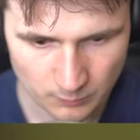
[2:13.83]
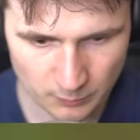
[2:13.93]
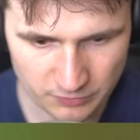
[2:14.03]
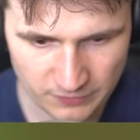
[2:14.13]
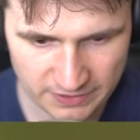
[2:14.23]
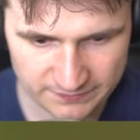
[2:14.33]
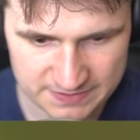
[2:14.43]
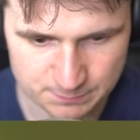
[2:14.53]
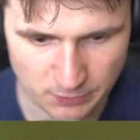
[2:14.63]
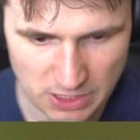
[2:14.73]
wait, what if I get
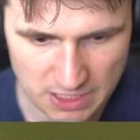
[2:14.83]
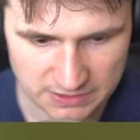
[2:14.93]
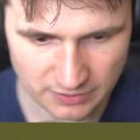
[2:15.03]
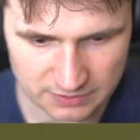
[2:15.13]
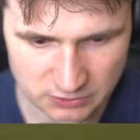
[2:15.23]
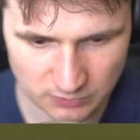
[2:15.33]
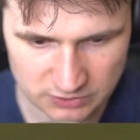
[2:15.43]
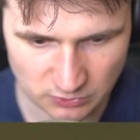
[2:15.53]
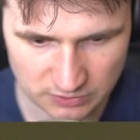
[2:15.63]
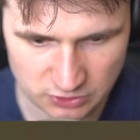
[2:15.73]
this box? Okay, let's go, let's
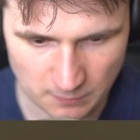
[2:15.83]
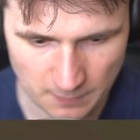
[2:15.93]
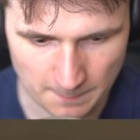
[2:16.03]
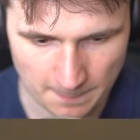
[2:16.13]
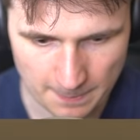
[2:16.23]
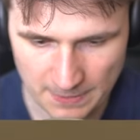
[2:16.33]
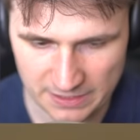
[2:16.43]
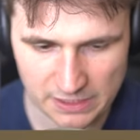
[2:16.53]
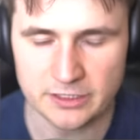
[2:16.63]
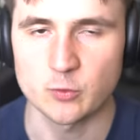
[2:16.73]
go, let's go. Oh,
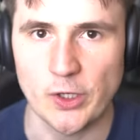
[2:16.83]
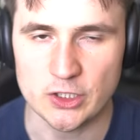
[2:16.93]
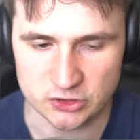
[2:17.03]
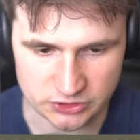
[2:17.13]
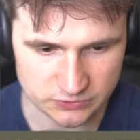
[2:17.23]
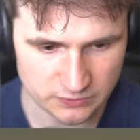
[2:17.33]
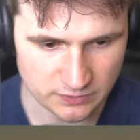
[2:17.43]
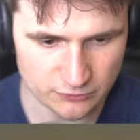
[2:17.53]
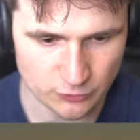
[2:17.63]
I, I, need wheels. I